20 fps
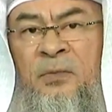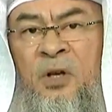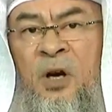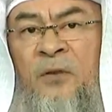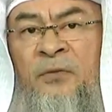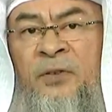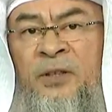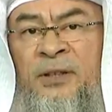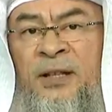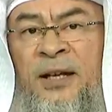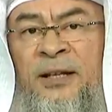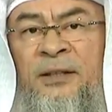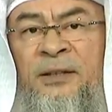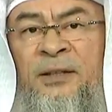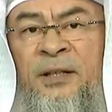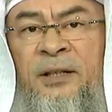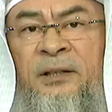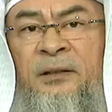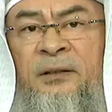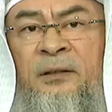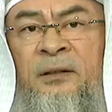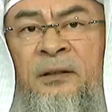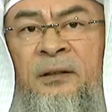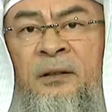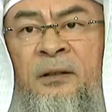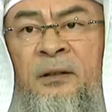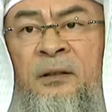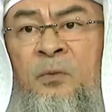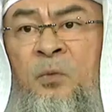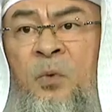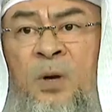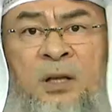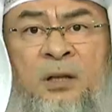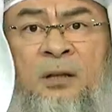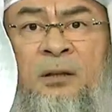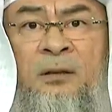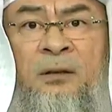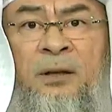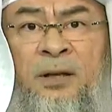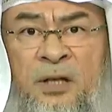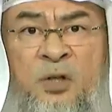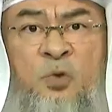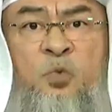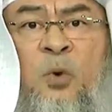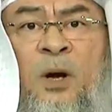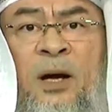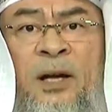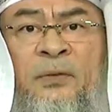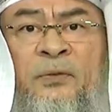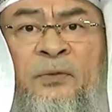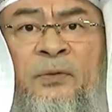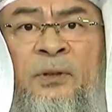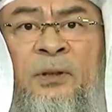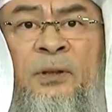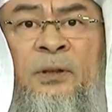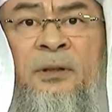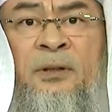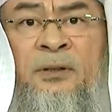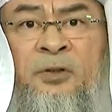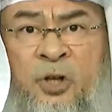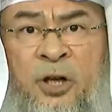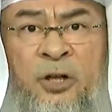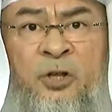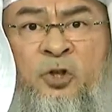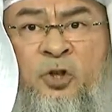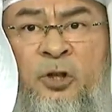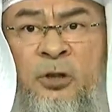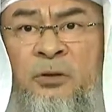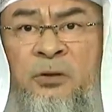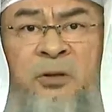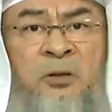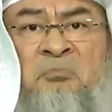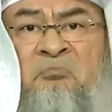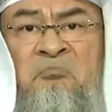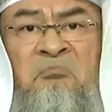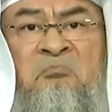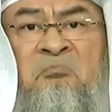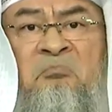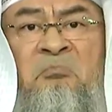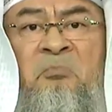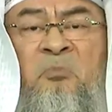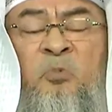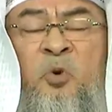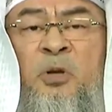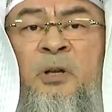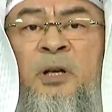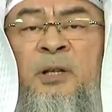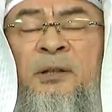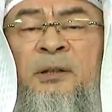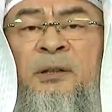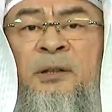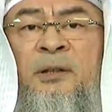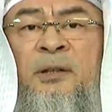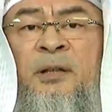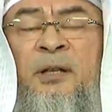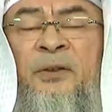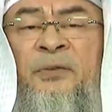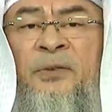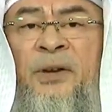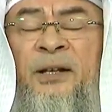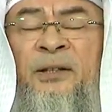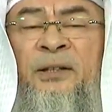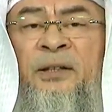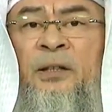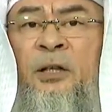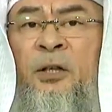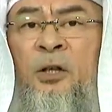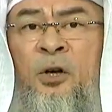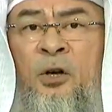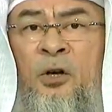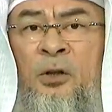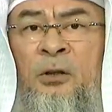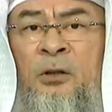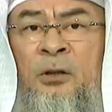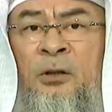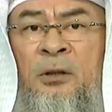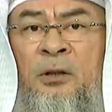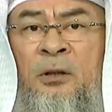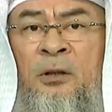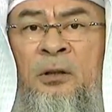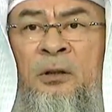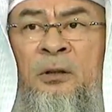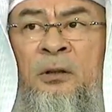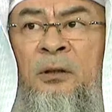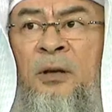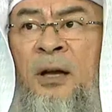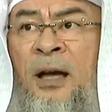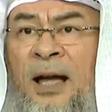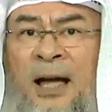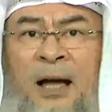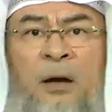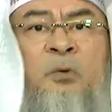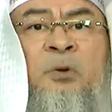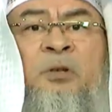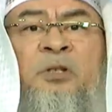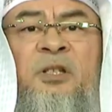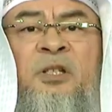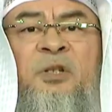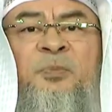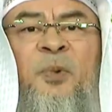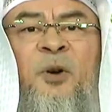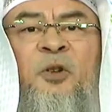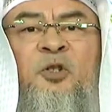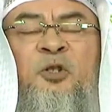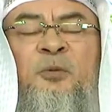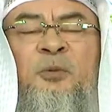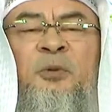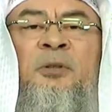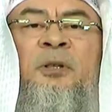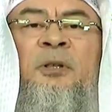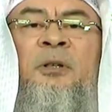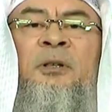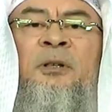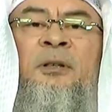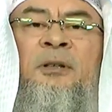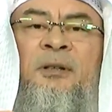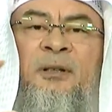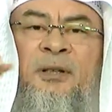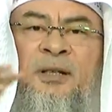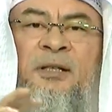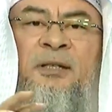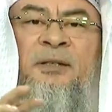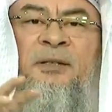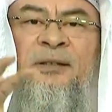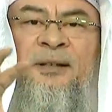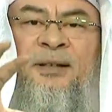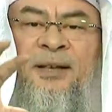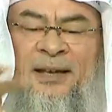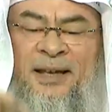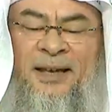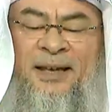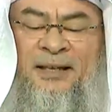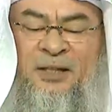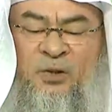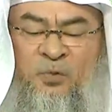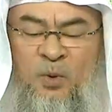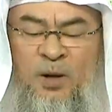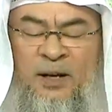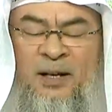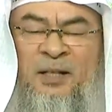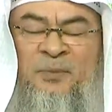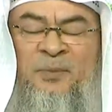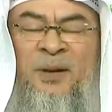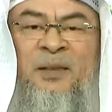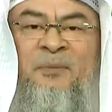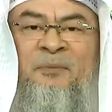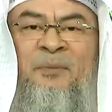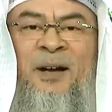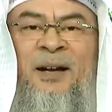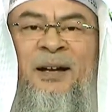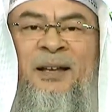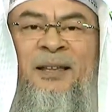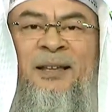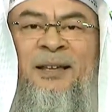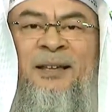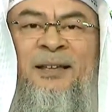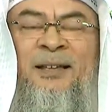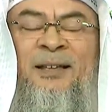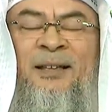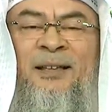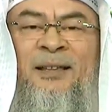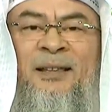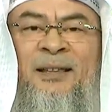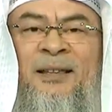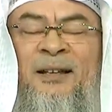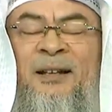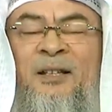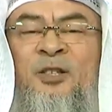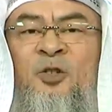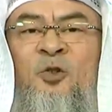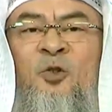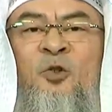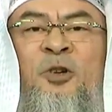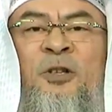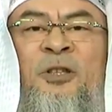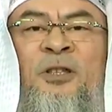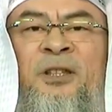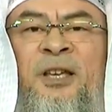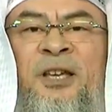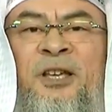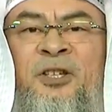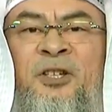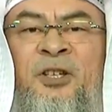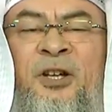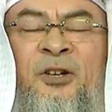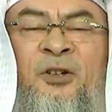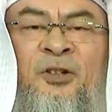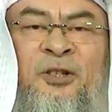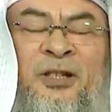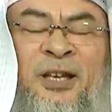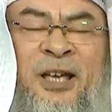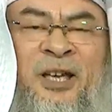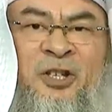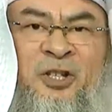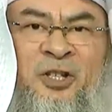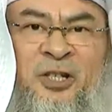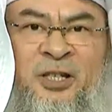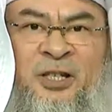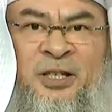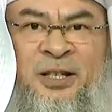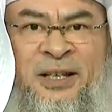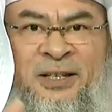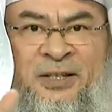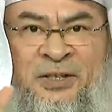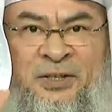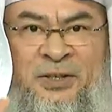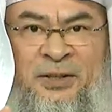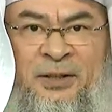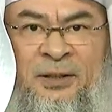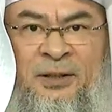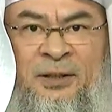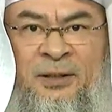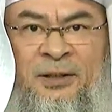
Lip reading: COVID-19. Well, his wife and children were not affected at all. How is this possible? This is what is meant by there is no contagiousness.